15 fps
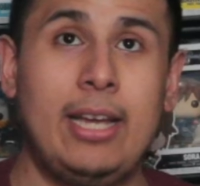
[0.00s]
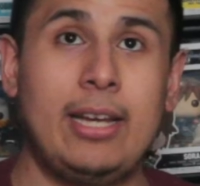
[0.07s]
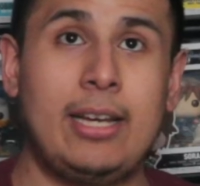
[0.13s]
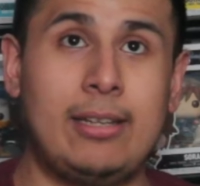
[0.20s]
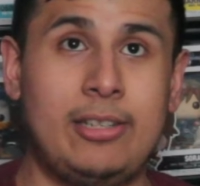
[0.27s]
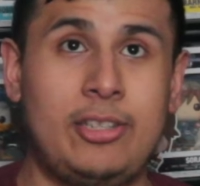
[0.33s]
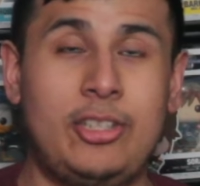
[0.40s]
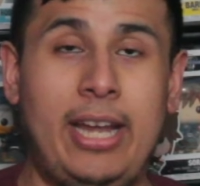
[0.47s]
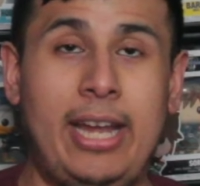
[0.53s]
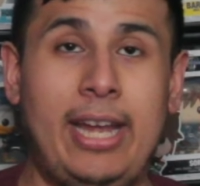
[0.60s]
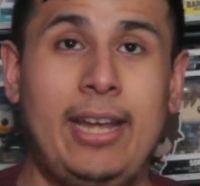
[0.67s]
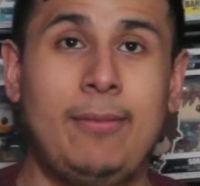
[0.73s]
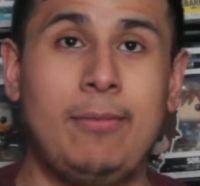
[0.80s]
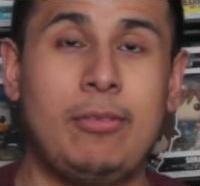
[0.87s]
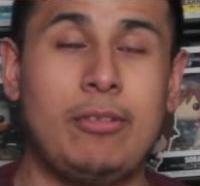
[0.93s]

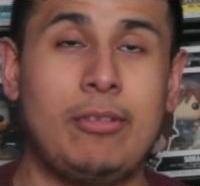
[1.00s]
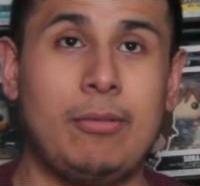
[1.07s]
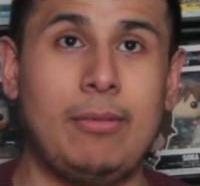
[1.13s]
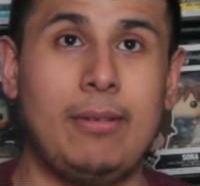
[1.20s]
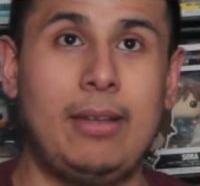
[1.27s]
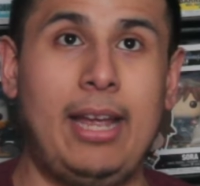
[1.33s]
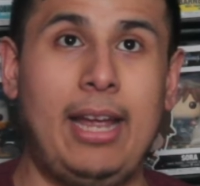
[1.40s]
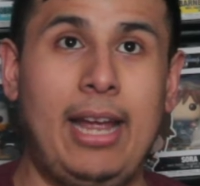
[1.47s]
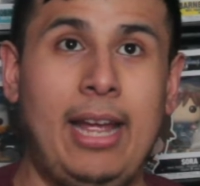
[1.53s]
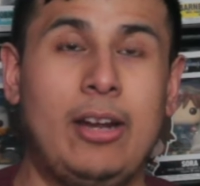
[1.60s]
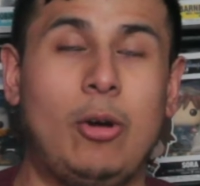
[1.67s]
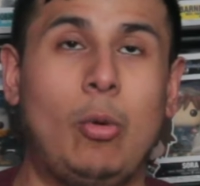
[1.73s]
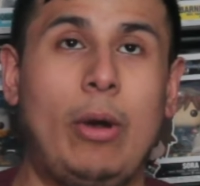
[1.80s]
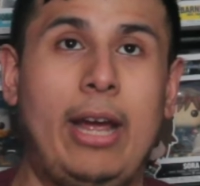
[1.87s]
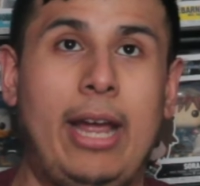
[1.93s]
cliches in
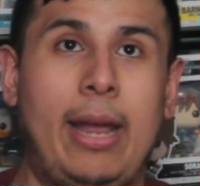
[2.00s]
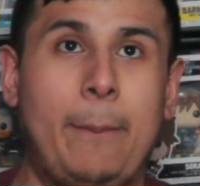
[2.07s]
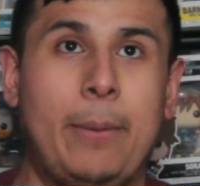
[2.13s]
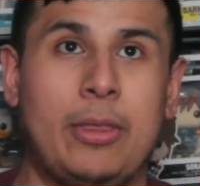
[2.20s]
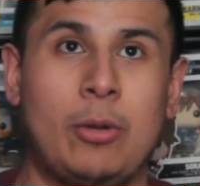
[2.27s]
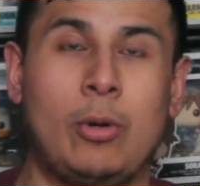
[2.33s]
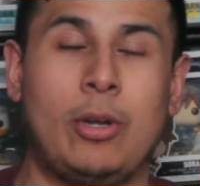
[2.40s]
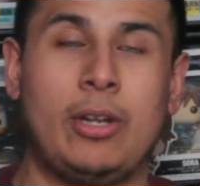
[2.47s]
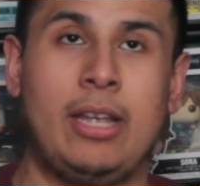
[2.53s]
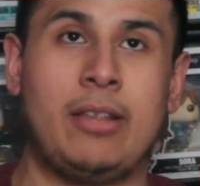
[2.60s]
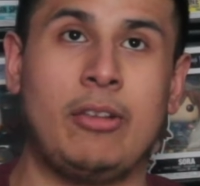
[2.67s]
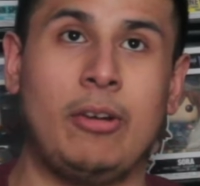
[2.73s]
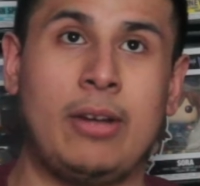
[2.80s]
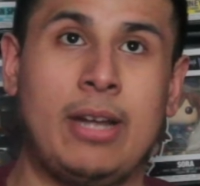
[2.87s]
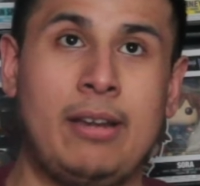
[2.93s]
a way, but The Rookie
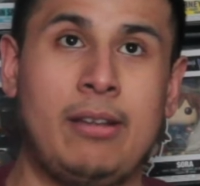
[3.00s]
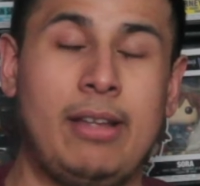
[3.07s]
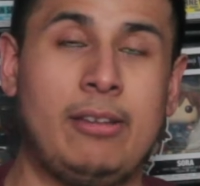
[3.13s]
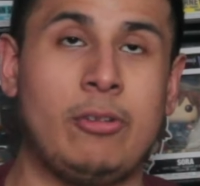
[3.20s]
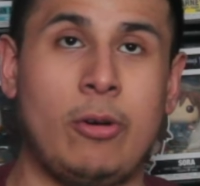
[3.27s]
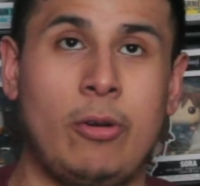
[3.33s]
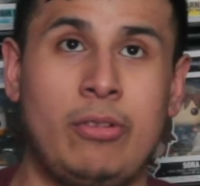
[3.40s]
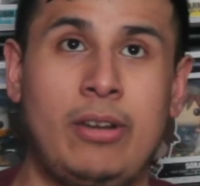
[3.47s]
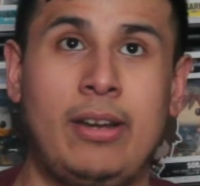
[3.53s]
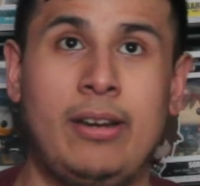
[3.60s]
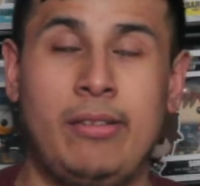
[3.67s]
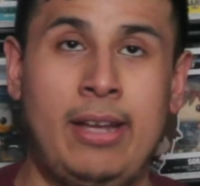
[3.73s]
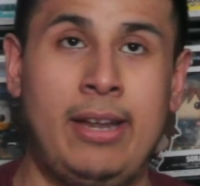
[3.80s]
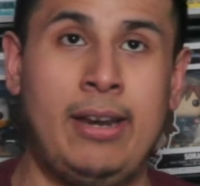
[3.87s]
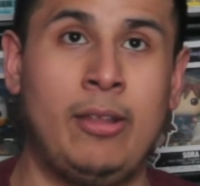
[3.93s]
still kind of like turns it on
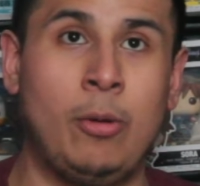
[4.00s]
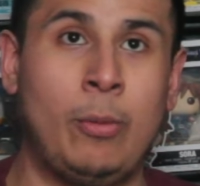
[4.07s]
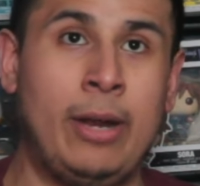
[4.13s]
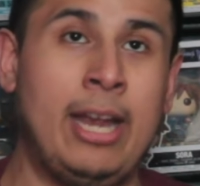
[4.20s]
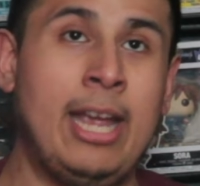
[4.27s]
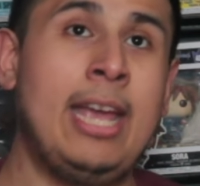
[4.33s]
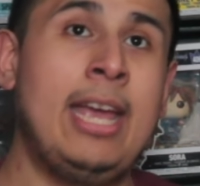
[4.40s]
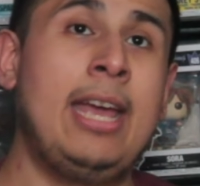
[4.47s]
its head in a way.